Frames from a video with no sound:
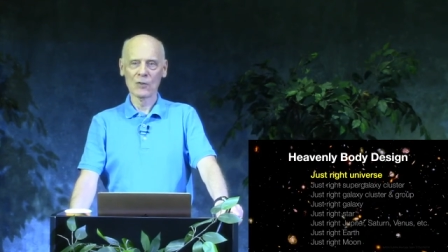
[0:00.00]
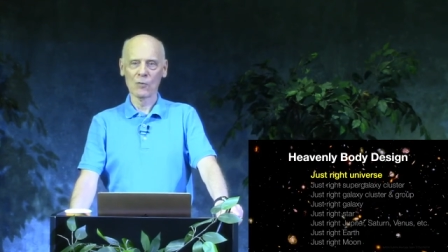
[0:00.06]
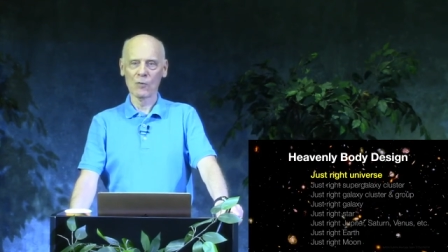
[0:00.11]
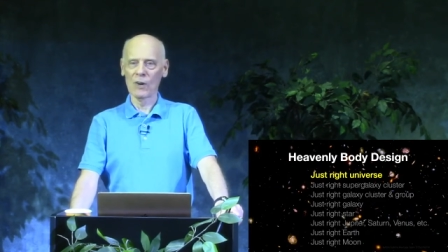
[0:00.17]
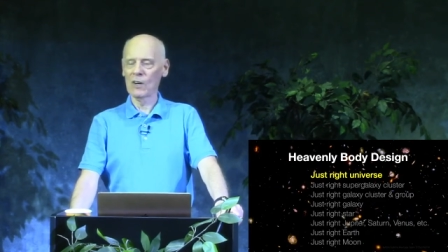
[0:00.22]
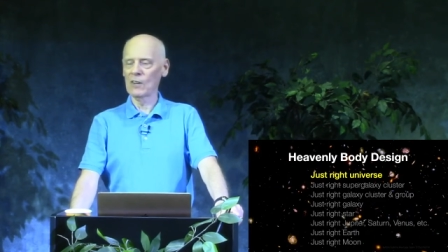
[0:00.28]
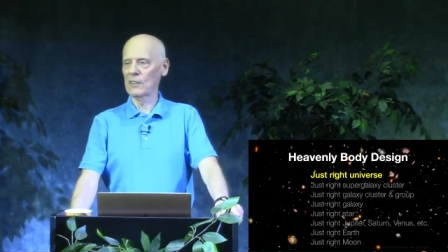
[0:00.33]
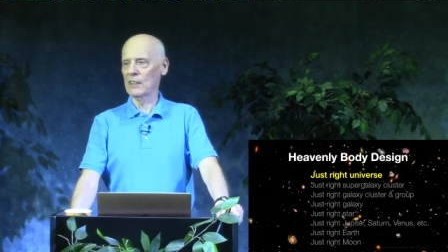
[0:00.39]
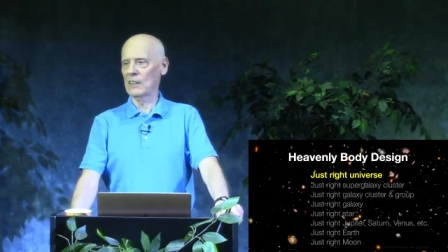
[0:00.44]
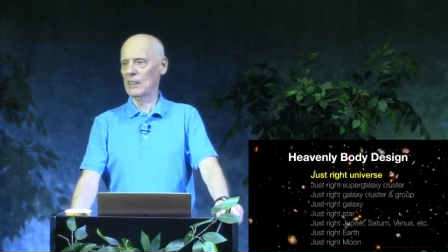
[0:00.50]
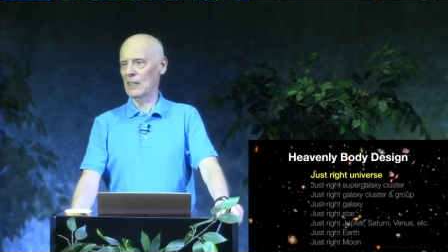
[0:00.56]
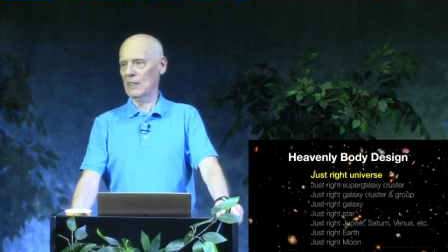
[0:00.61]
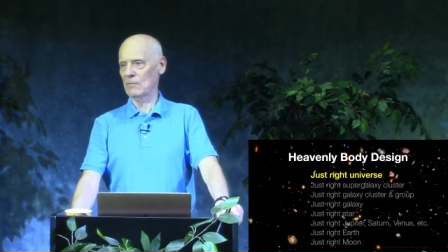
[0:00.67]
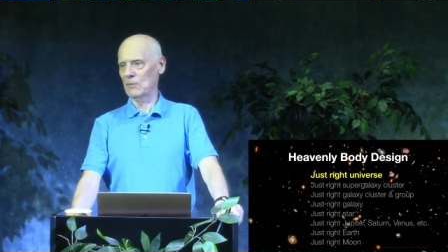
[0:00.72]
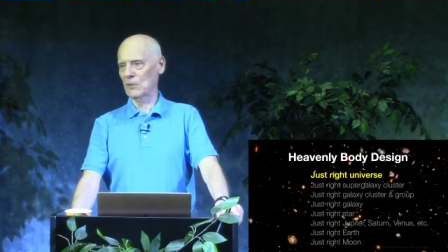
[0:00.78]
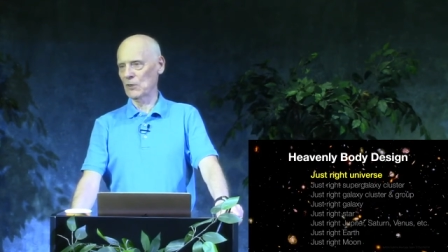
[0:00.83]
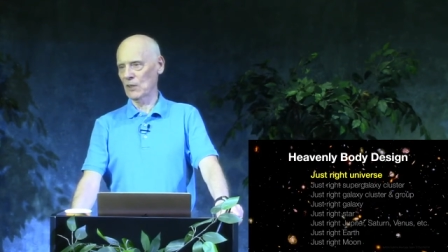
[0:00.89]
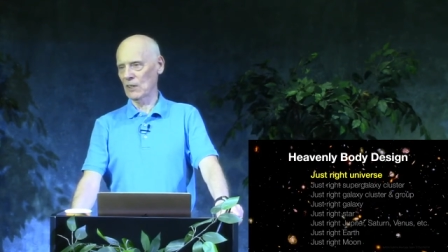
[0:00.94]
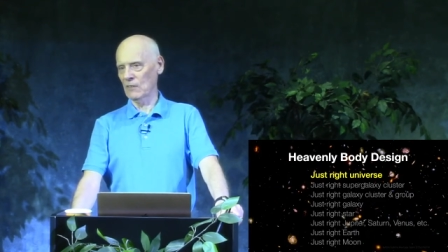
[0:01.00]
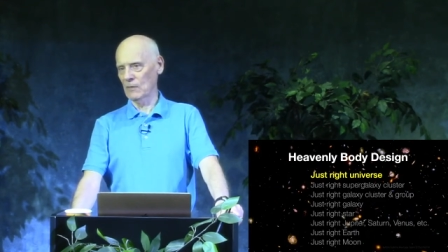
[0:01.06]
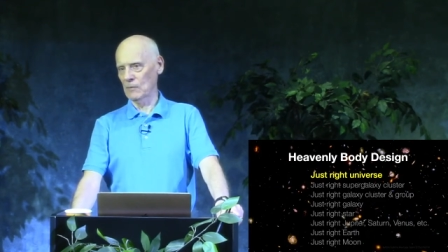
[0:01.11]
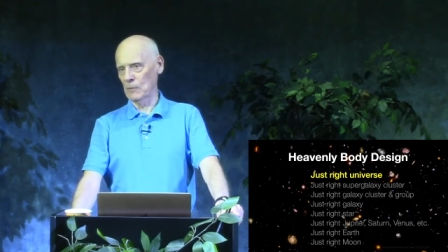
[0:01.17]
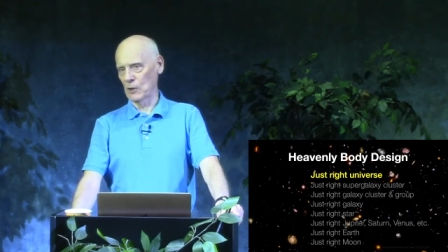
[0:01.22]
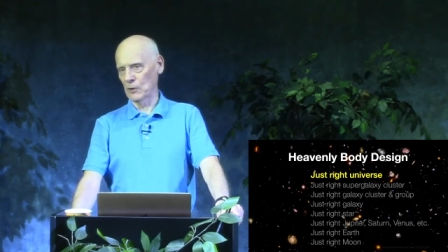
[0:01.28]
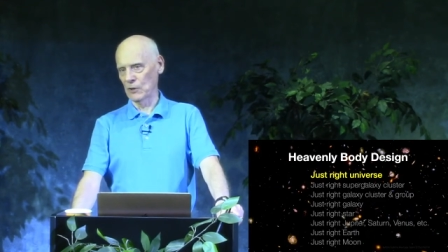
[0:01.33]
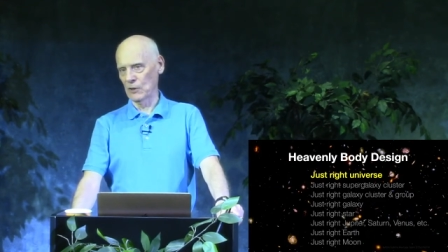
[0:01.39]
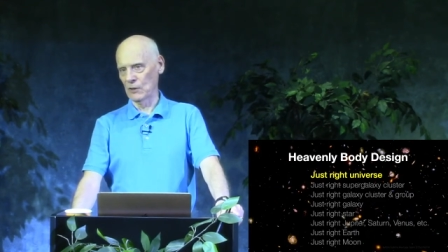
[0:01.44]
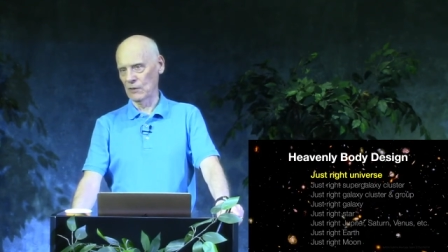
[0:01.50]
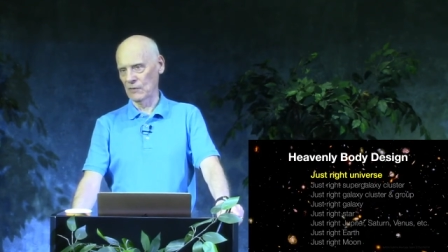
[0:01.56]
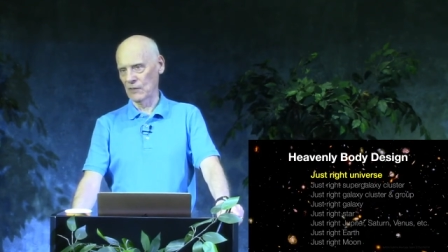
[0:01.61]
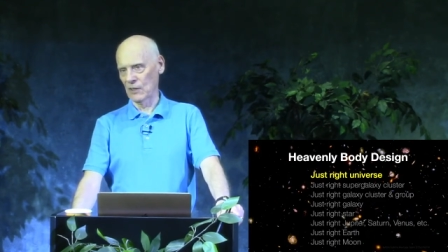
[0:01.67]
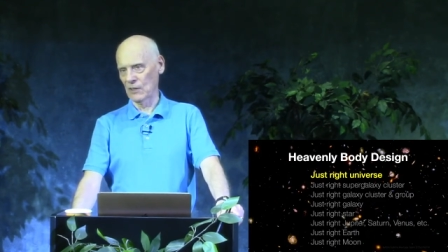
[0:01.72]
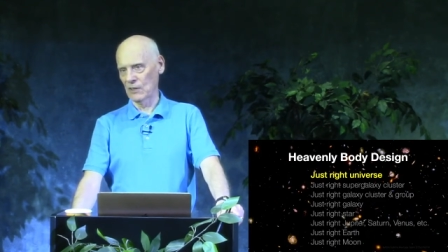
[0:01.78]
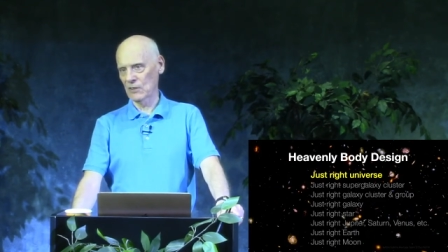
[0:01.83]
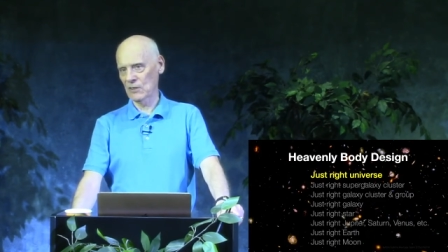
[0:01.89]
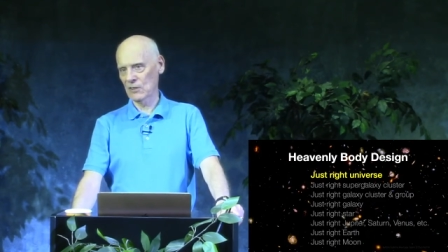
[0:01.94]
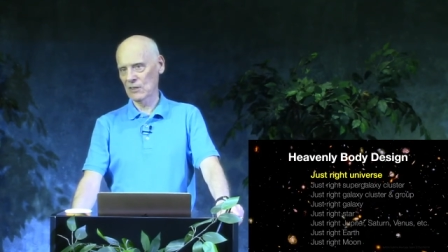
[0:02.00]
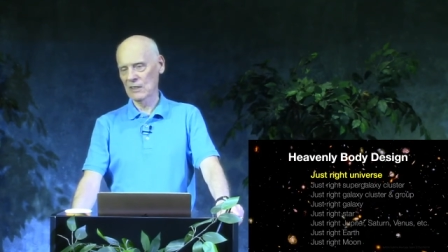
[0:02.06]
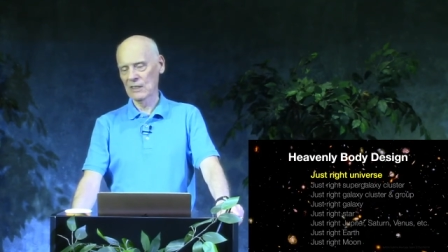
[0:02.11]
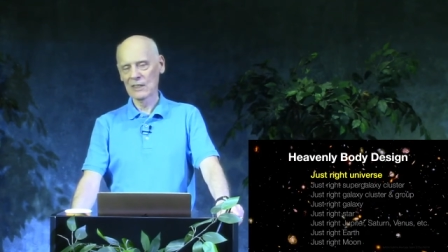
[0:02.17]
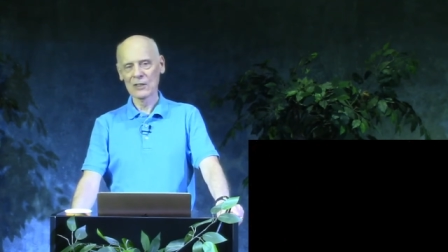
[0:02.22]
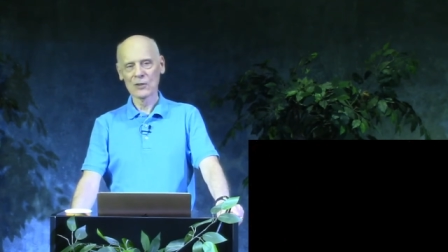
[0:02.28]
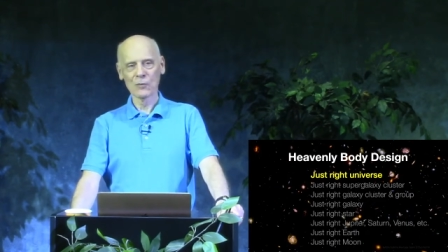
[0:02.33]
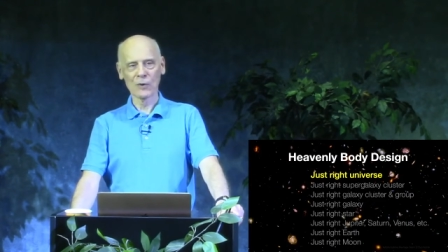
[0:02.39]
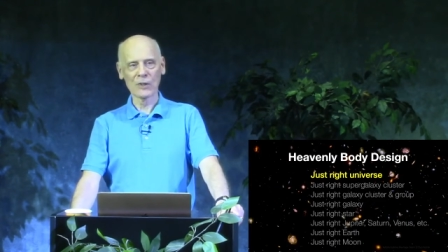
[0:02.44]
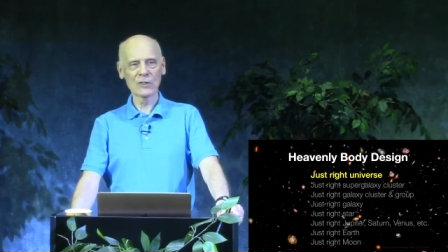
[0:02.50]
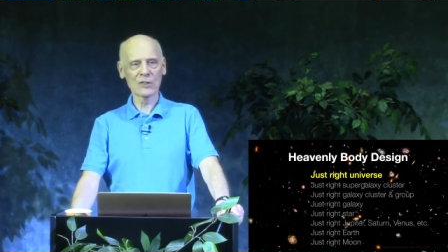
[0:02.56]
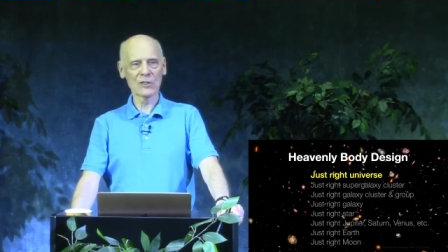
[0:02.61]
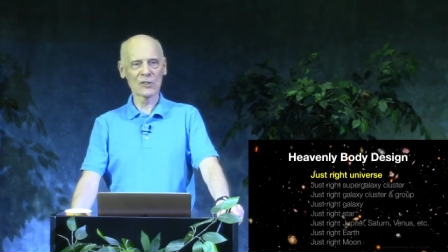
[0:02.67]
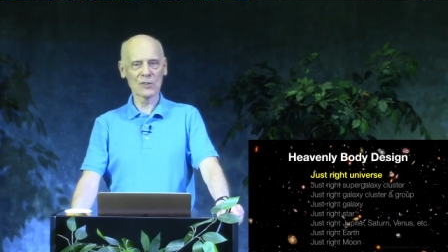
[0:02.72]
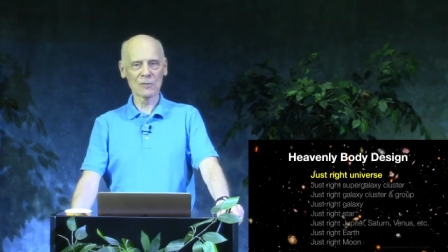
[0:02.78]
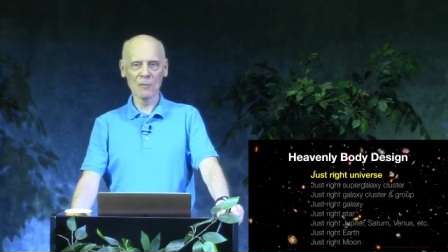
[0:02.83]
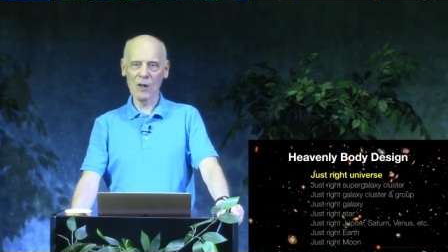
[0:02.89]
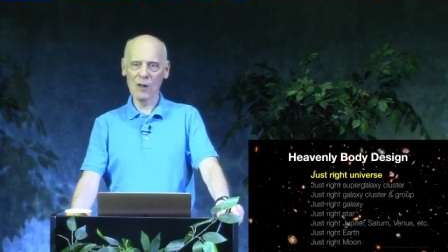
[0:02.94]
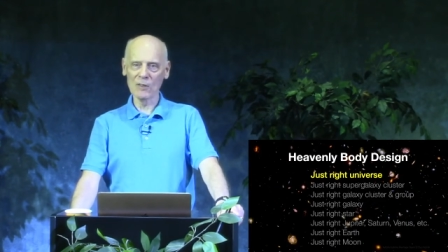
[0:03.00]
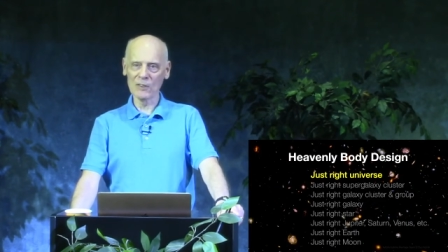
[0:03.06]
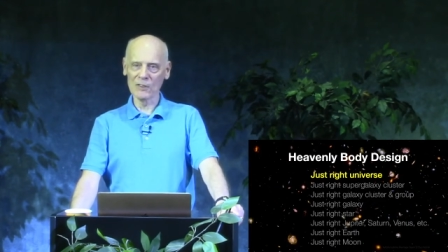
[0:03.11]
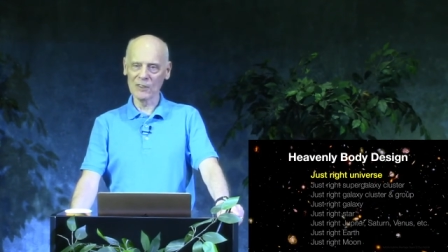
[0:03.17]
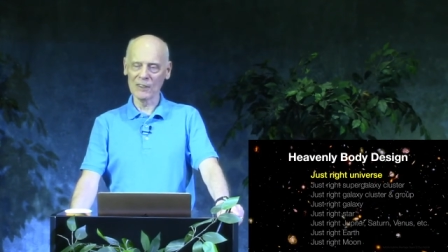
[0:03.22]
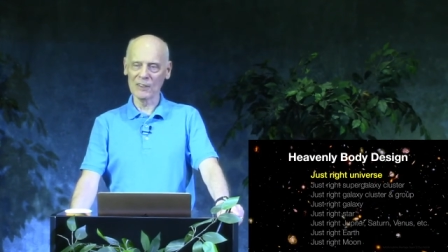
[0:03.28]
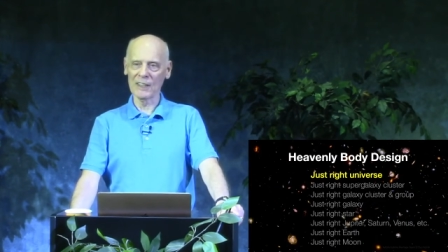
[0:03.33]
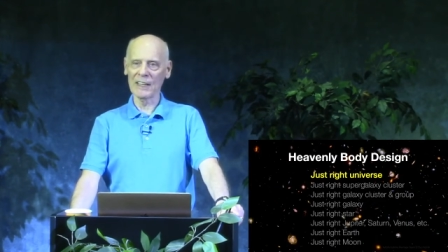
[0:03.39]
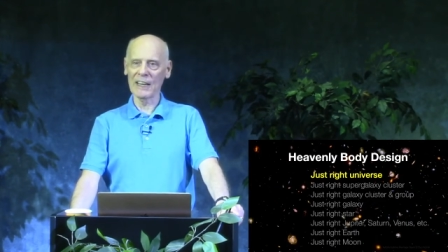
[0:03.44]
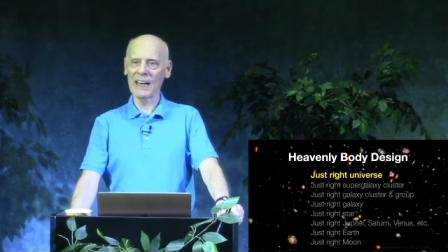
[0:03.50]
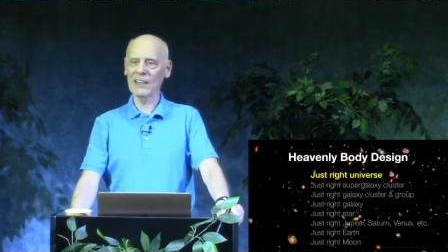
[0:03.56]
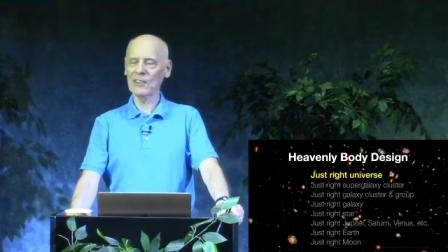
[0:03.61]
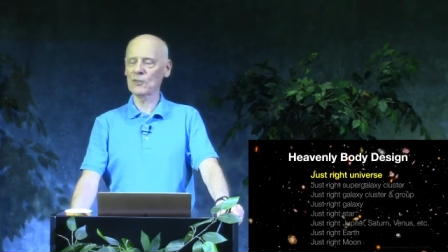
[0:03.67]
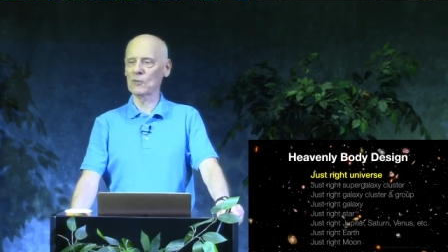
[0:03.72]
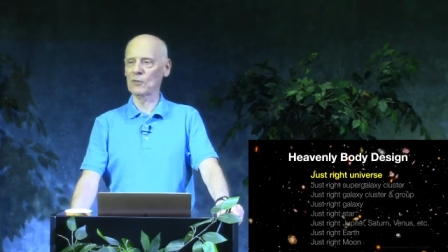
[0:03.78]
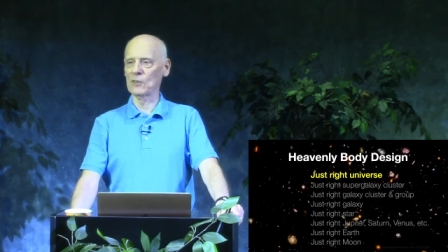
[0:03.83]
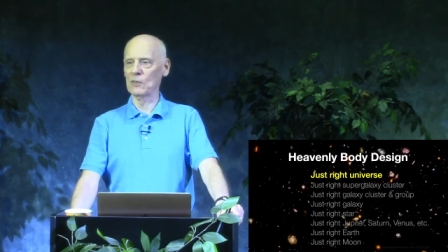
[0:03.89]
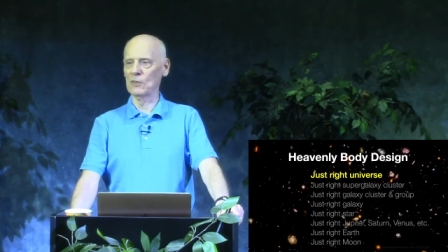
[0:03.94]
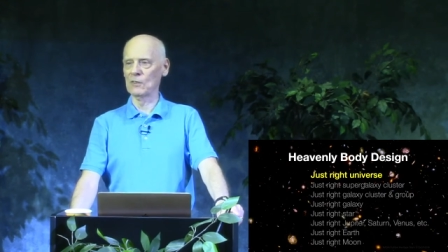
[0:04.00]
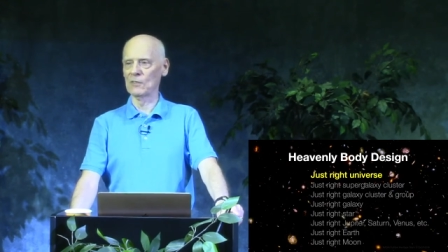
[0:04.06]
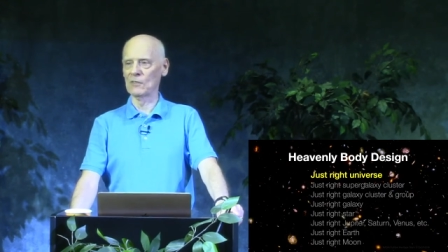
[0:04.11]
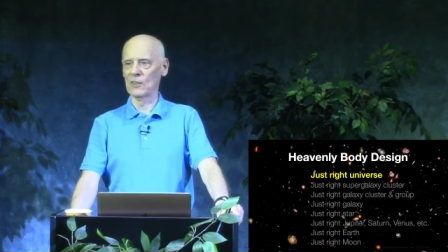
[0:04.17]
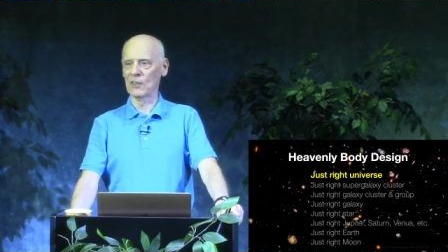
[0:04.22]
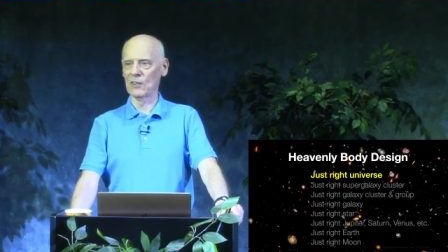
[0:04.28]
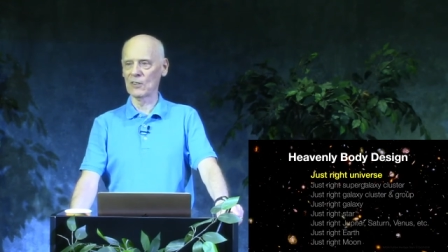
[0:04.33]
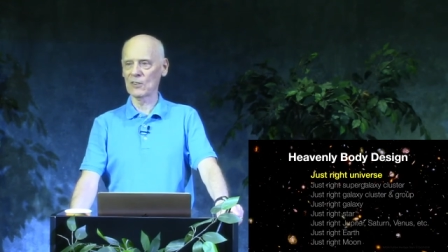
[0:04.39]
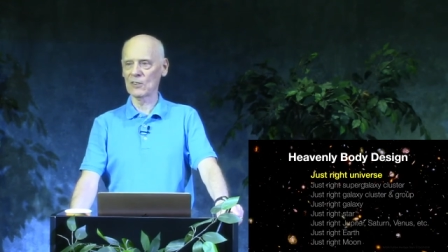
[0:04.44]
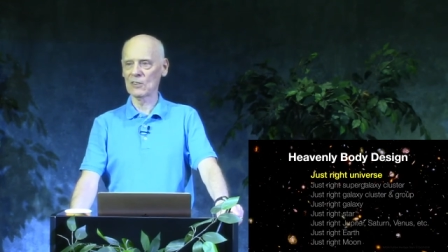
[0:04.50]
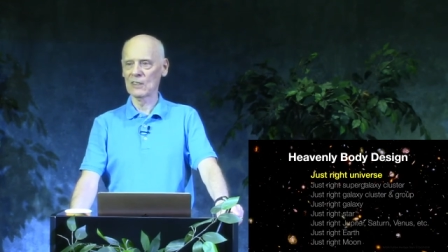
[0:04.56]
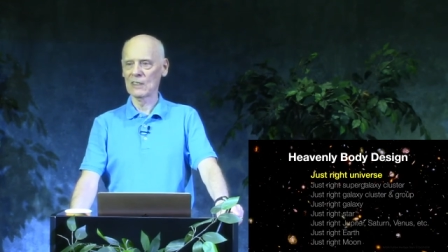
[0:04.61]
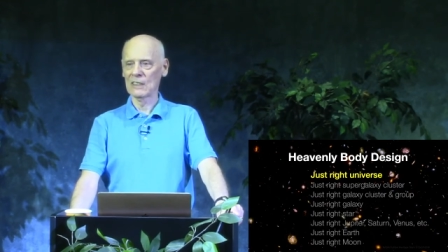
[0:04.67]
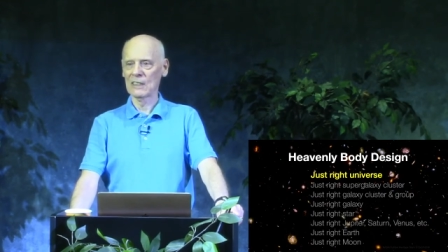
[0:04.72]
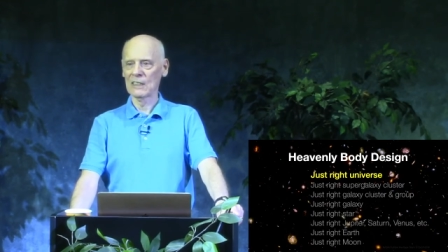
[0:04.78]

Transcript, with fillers: Well, in the observable universe, which is smaller than the actual universe,